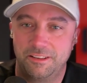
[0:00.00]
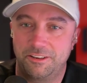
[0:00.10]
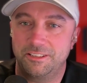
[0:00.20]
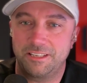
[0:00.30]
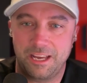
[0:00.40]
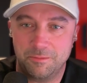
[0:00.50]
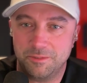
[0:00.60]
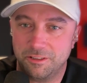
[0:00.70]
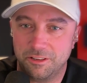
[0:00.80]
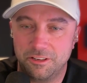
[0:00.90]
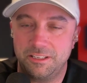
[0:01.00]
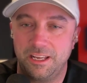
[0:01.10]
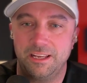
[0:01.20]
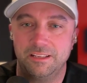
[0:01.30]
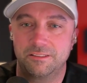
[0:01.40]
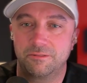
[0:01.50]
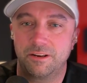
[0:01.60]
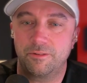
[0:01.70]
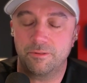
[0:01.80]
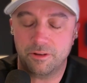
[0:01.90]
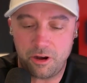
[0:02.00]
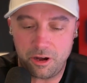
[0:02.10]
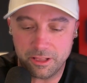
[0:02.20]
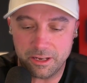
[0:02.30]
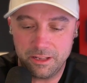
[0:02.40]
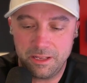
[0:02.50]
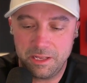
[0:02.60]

good times or the good days or whatever you want to call it.